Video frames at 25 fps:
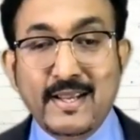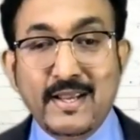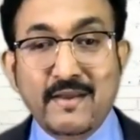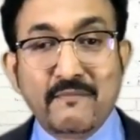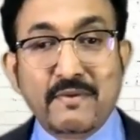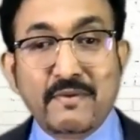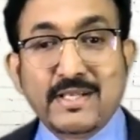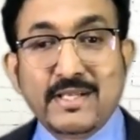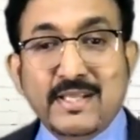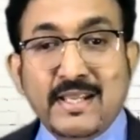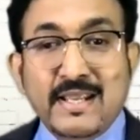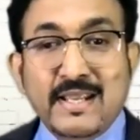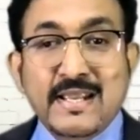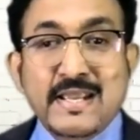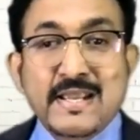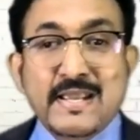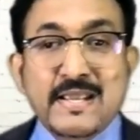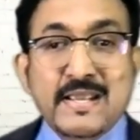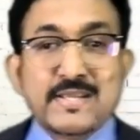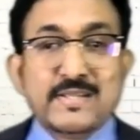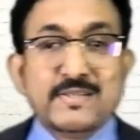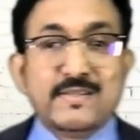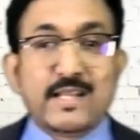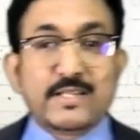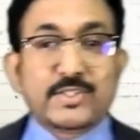When
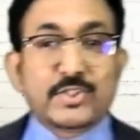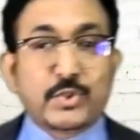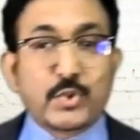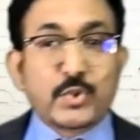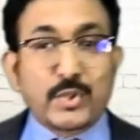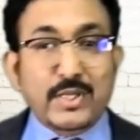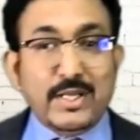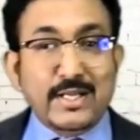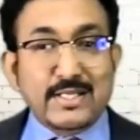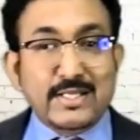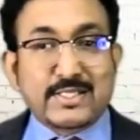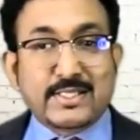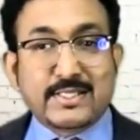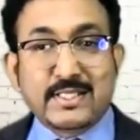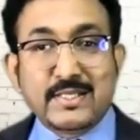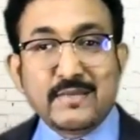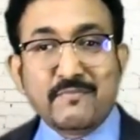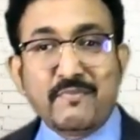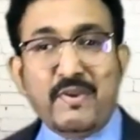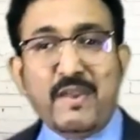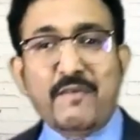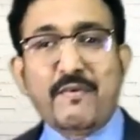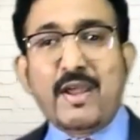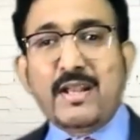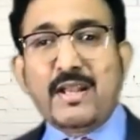the students,
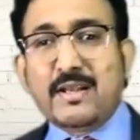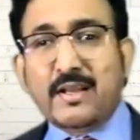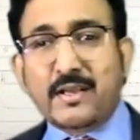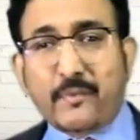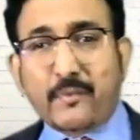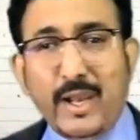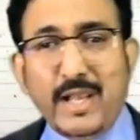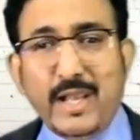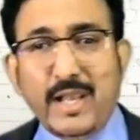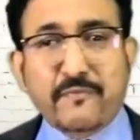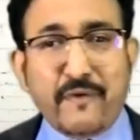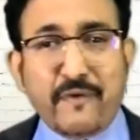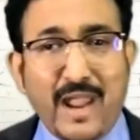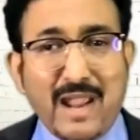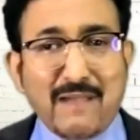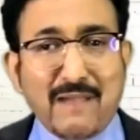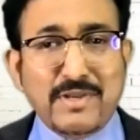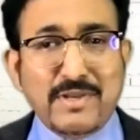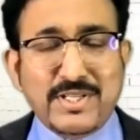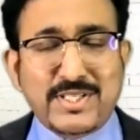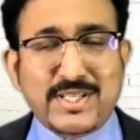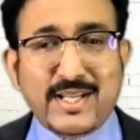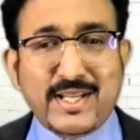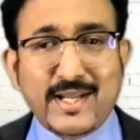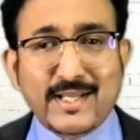we were a great
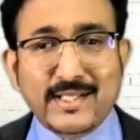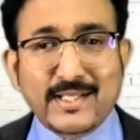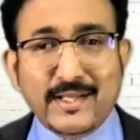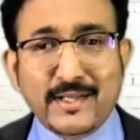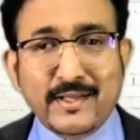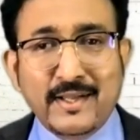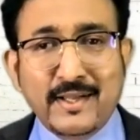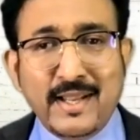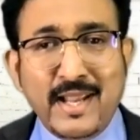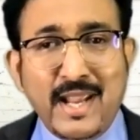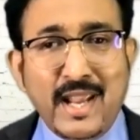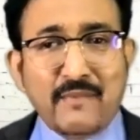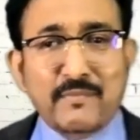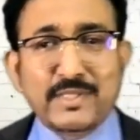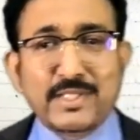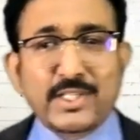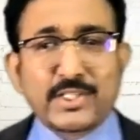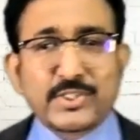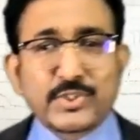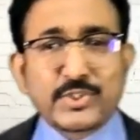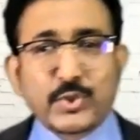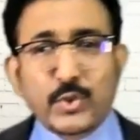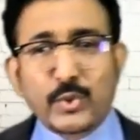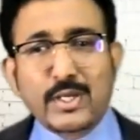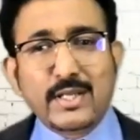family together. And when the
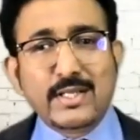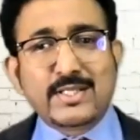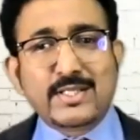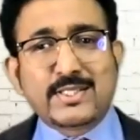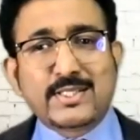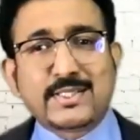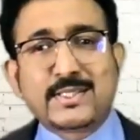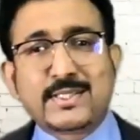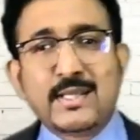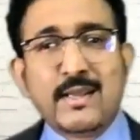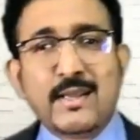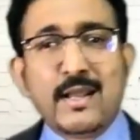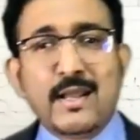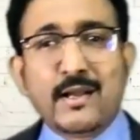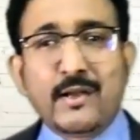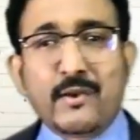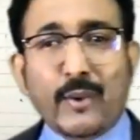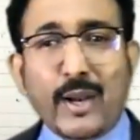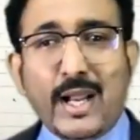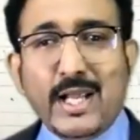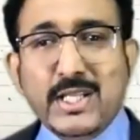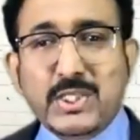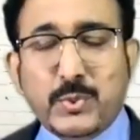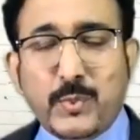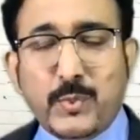students
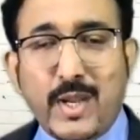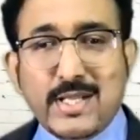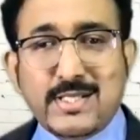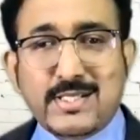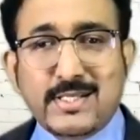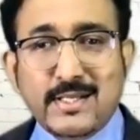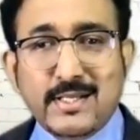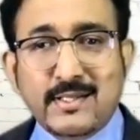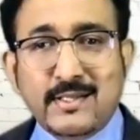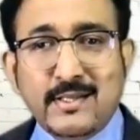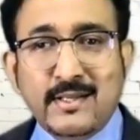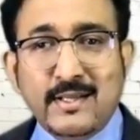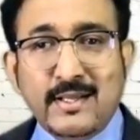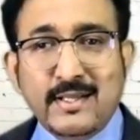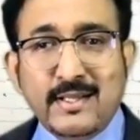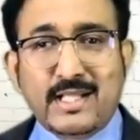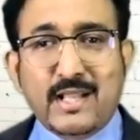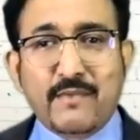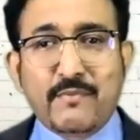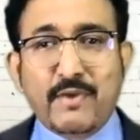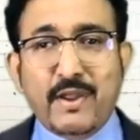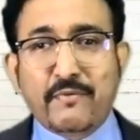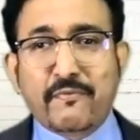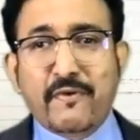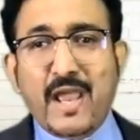graduated,
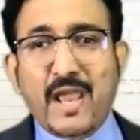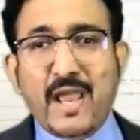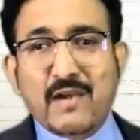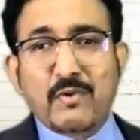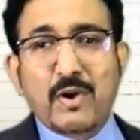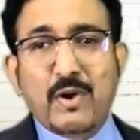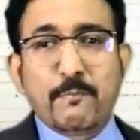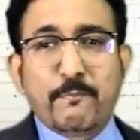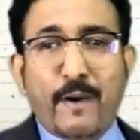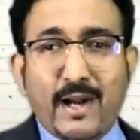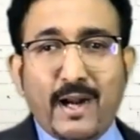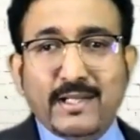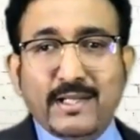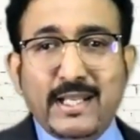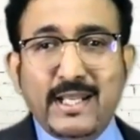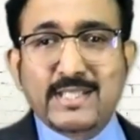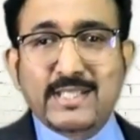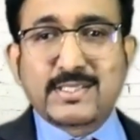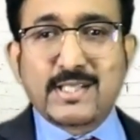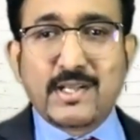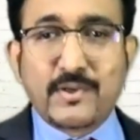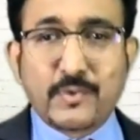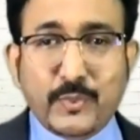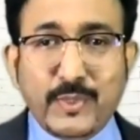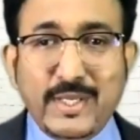there were farewell
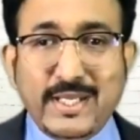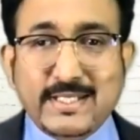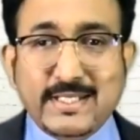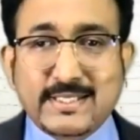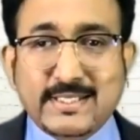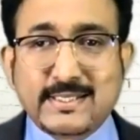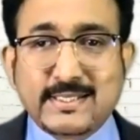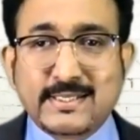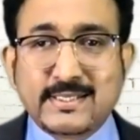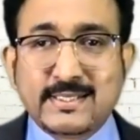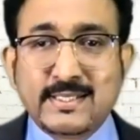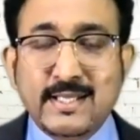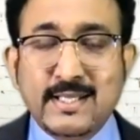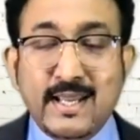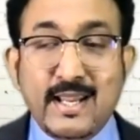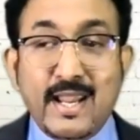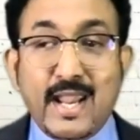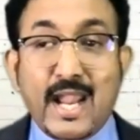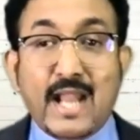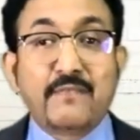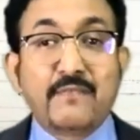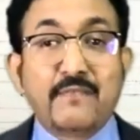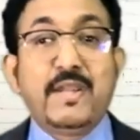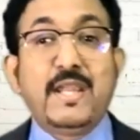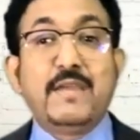parties and treats.
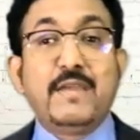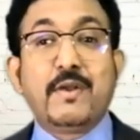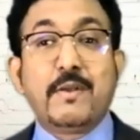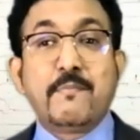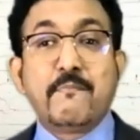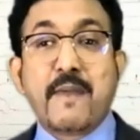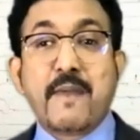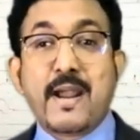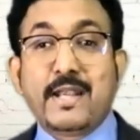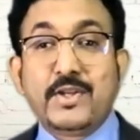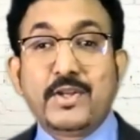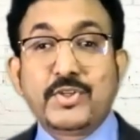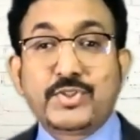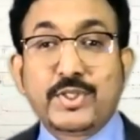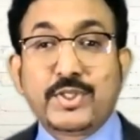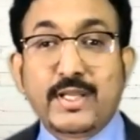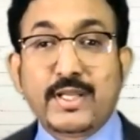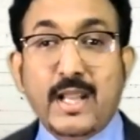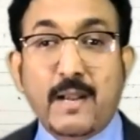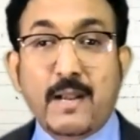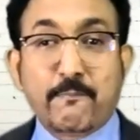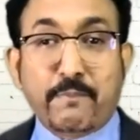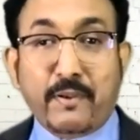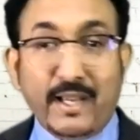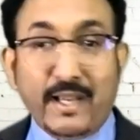And we even managed to
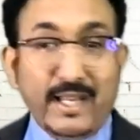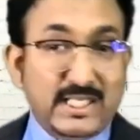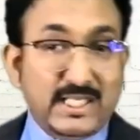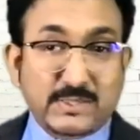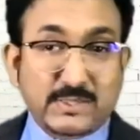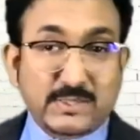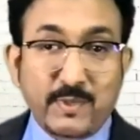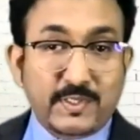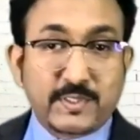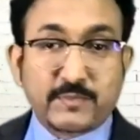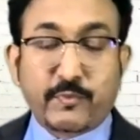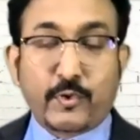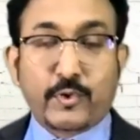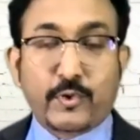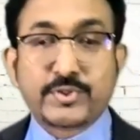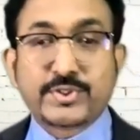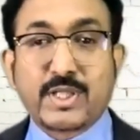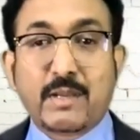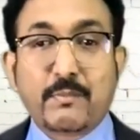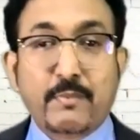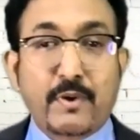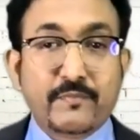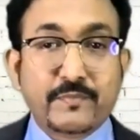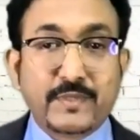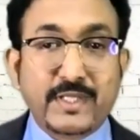get placement for
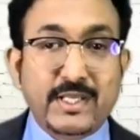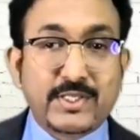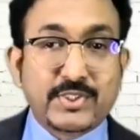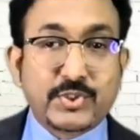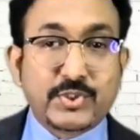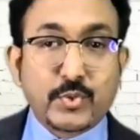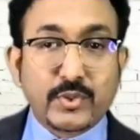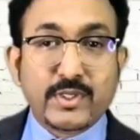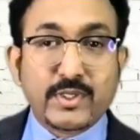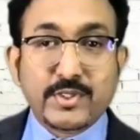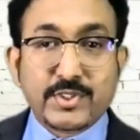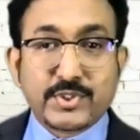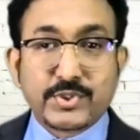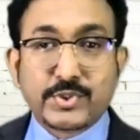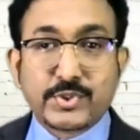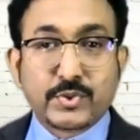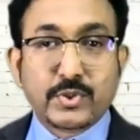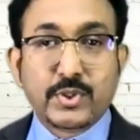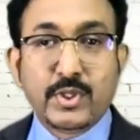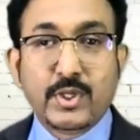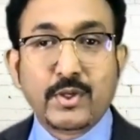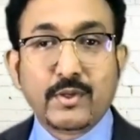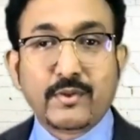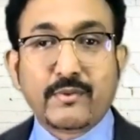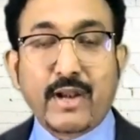some of these
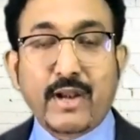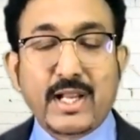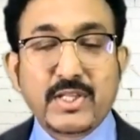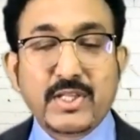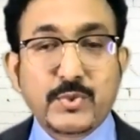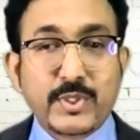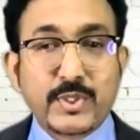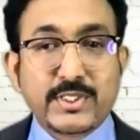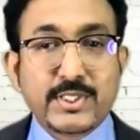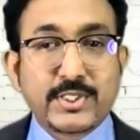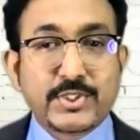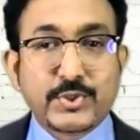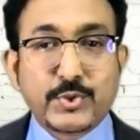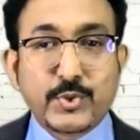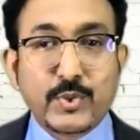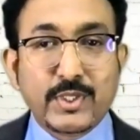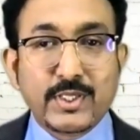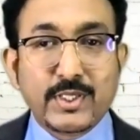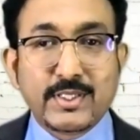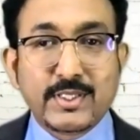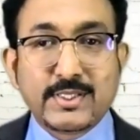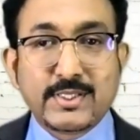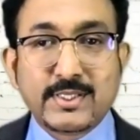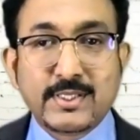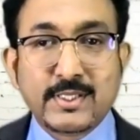students, graduated
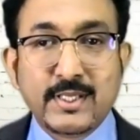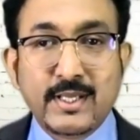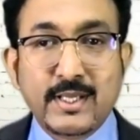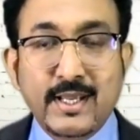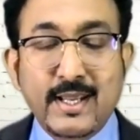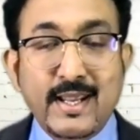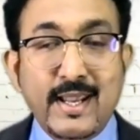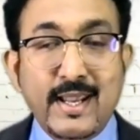students.